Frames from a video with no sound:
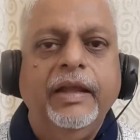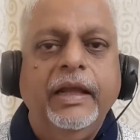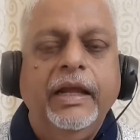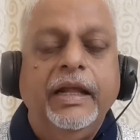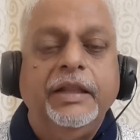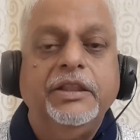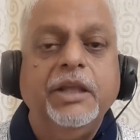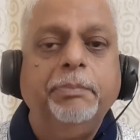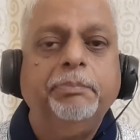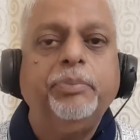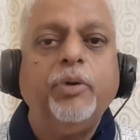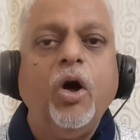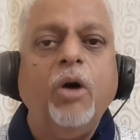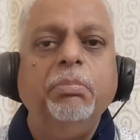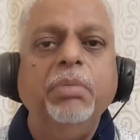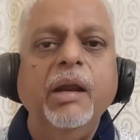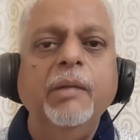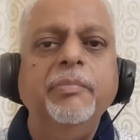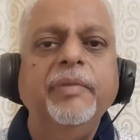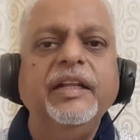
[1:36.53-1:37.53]
The
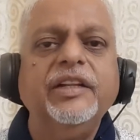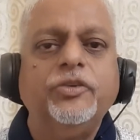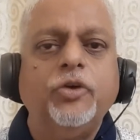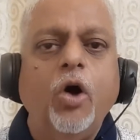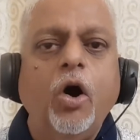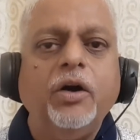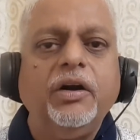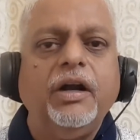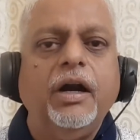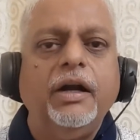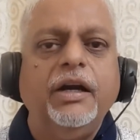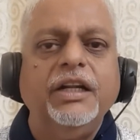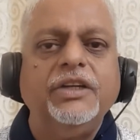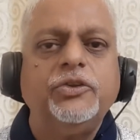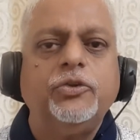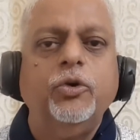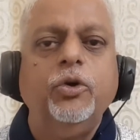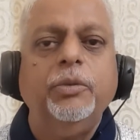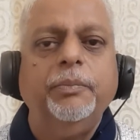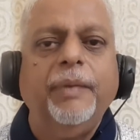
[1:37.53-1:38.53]
problem is not
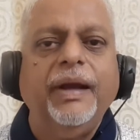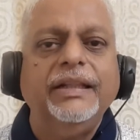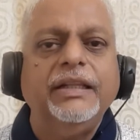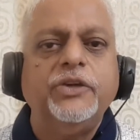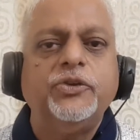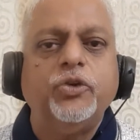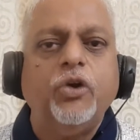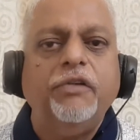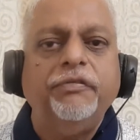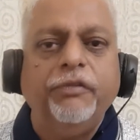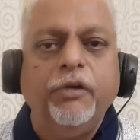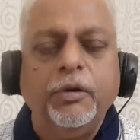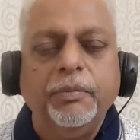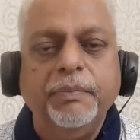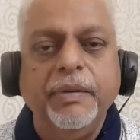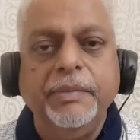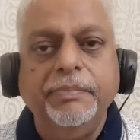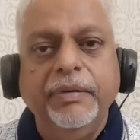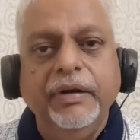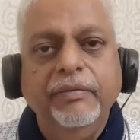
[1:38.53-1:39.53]
understood by the shop floor
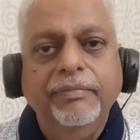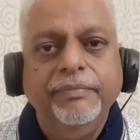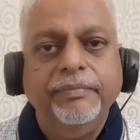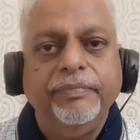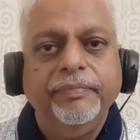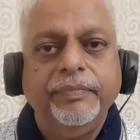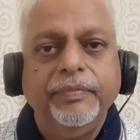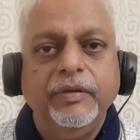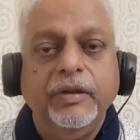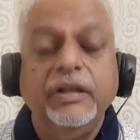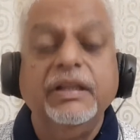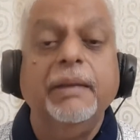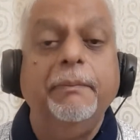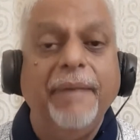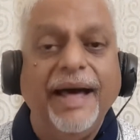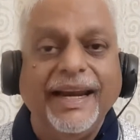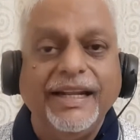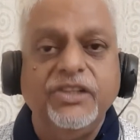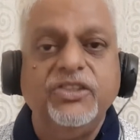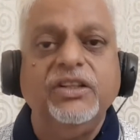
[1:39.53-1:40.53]
people, the
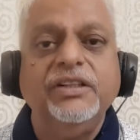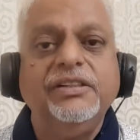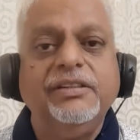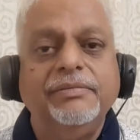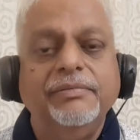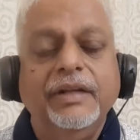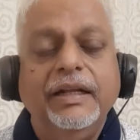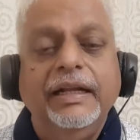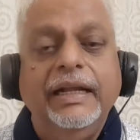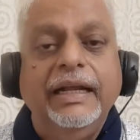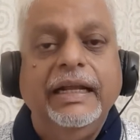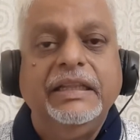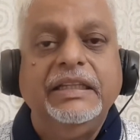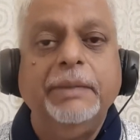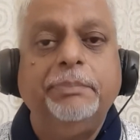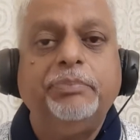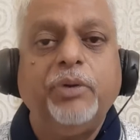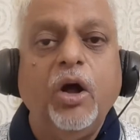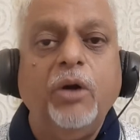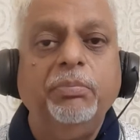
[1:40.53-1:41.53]
managers. The
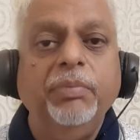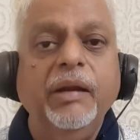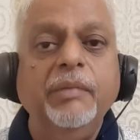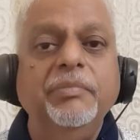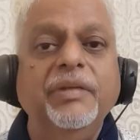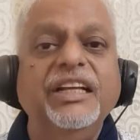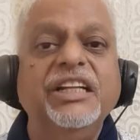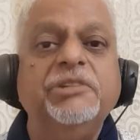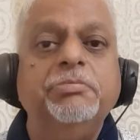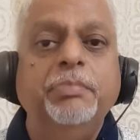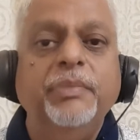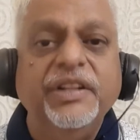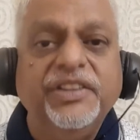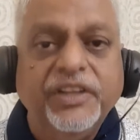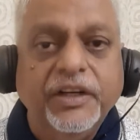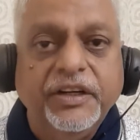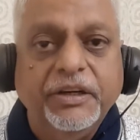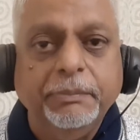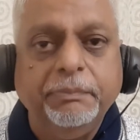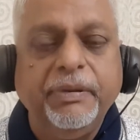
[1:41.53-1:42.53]
problem is
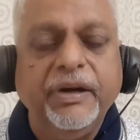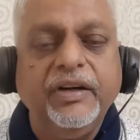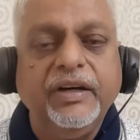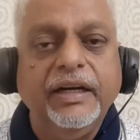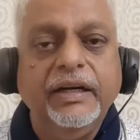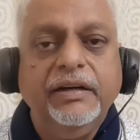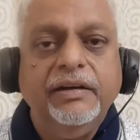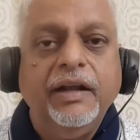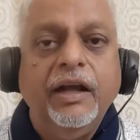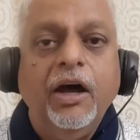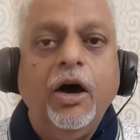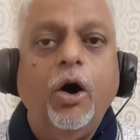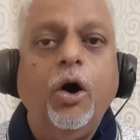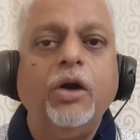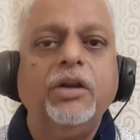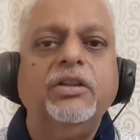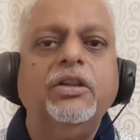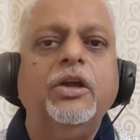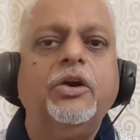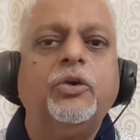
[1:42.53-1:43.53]
misinterpreted or
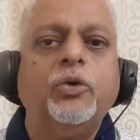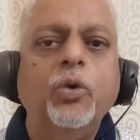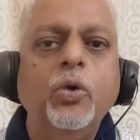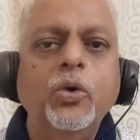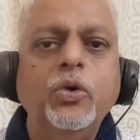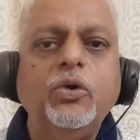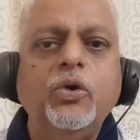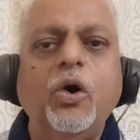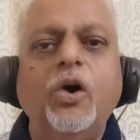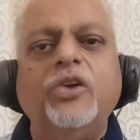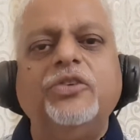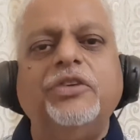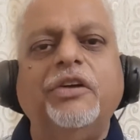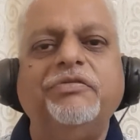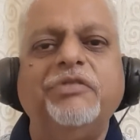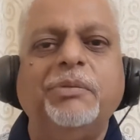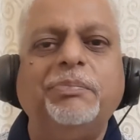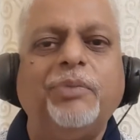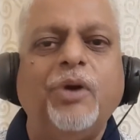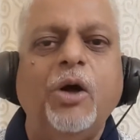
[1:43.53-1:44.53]
the root cause of
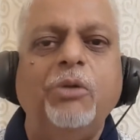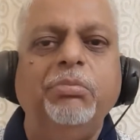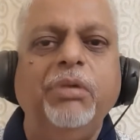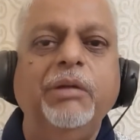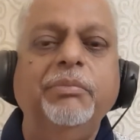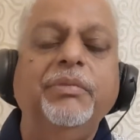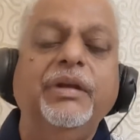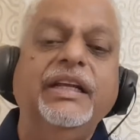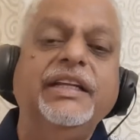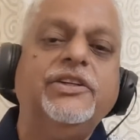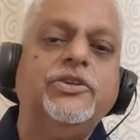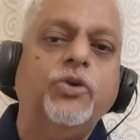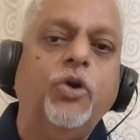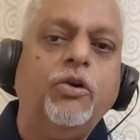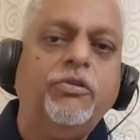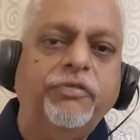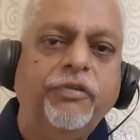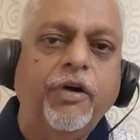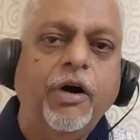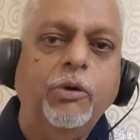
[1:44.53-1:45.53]
the problem is
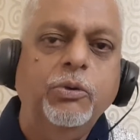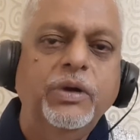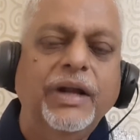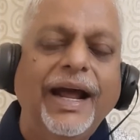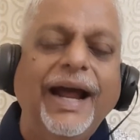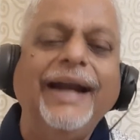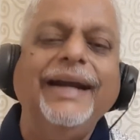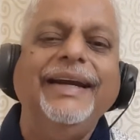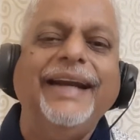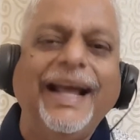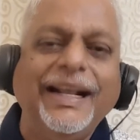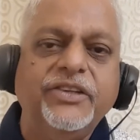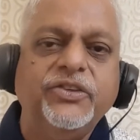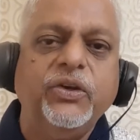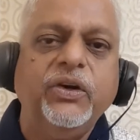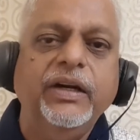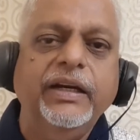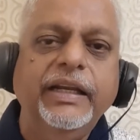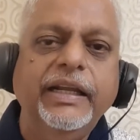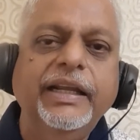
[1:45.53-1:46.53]
not found and
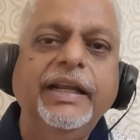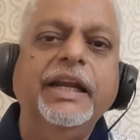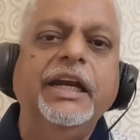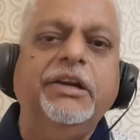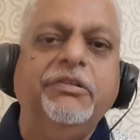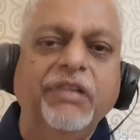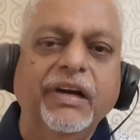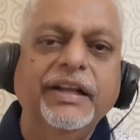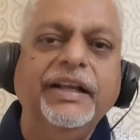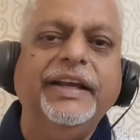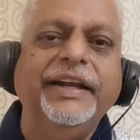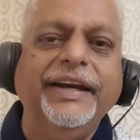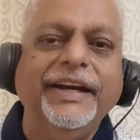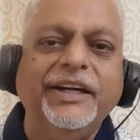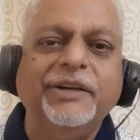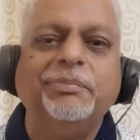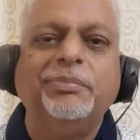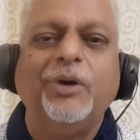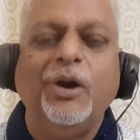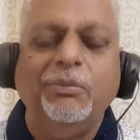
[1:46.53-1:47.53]
naturally it will create
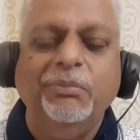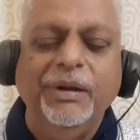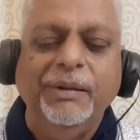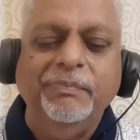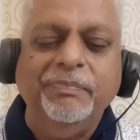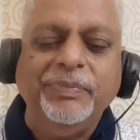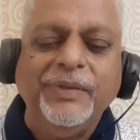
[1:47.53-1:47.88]
a problem.